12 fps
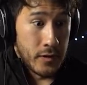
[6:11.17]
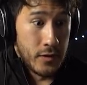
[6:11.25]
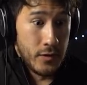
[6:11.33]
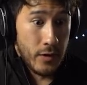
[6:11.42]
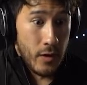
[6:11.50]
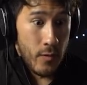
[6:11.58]

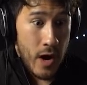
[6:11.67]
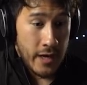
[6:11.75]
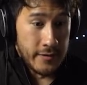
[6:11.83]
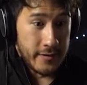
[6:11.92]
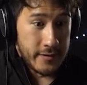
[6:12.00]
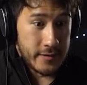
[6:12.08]
You don't want
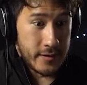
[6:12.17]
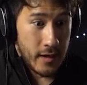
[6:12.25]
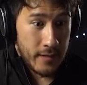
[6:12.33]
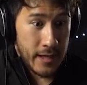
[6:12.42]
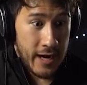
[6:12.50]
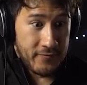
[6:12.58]
to
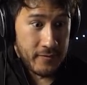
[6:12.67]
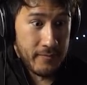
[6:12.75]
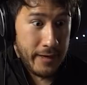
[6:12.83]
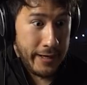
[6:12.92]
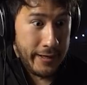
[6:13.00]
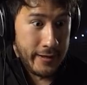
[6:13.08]
come after
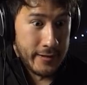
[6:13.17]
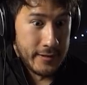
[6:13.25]
me!